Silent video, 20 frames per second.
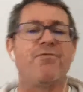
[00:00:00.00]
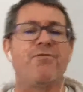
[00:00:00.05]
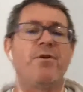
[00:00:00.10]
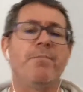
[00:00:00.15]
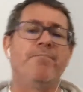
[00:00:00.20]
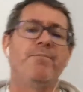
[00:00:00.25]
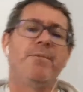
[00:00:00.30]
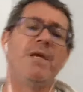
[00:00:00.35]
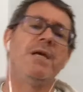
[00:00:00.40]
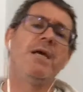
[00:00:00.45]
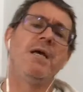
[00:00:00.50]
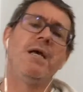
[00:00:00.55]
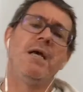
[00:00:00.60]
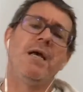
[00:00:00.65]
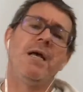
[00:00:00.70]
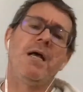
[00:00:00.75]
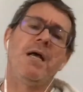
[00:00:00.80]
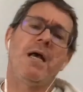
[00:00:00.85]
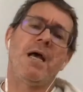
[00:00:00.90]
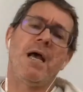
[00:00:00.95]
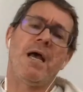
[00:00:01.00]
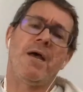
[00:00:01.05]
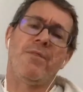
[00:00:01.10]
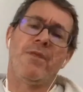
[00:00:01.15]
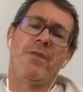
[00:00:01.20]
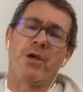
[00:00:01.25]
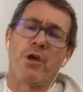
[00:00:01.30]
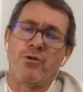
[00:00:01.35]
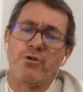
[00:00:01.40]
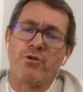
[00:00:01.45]
from. And
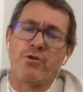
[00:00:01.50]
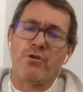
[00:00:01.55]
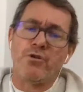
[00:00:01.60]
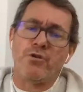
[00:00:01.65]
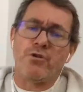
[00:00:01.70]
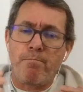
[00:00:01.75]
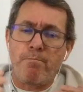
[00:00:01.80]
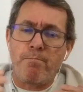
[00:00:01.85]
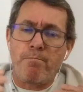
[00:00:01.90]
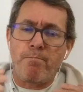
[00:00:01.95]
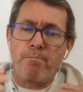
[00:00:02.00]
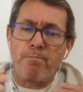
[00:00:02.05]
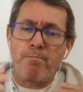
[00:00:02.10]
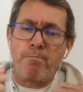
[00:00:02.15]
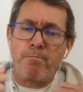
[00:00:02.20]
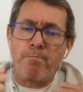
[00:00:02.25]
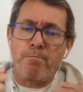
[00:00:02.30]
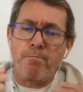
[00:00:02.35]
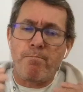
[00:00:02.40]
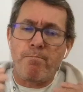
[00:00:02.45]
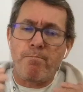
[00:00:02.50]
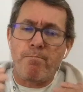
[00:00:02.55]
they're going to appoint